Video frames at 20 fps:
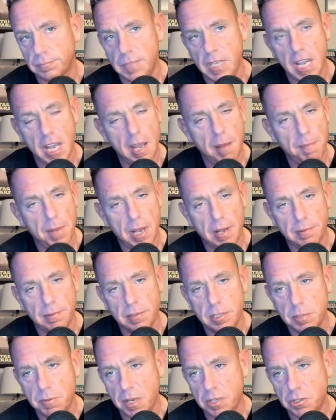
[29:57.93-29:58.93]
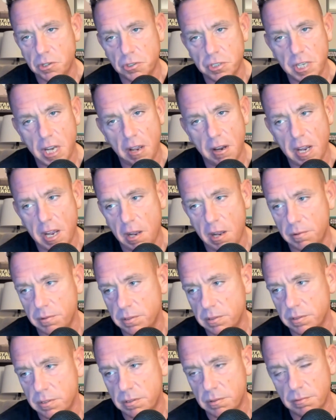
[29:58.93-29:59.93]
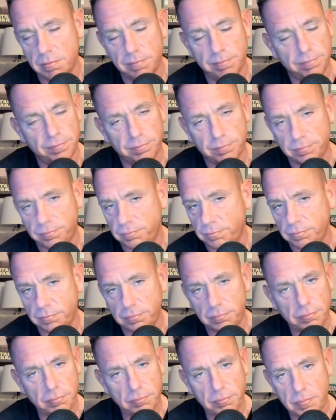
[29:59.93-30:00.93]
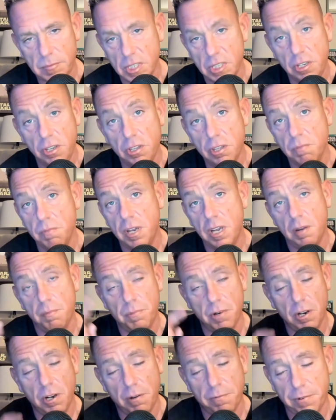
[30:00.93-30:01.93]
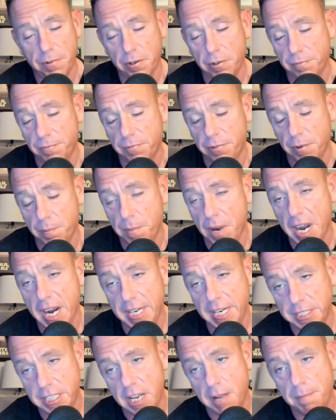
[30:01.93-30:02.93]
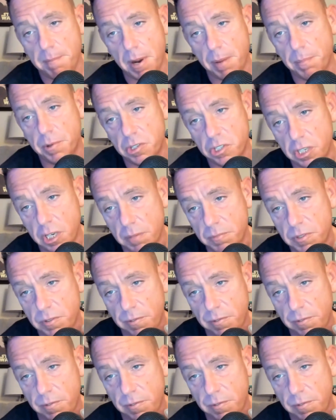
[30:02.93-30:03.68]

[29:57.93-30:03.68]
Yeah, man. Special shout out. You're the man, bro, for buying 10 memberships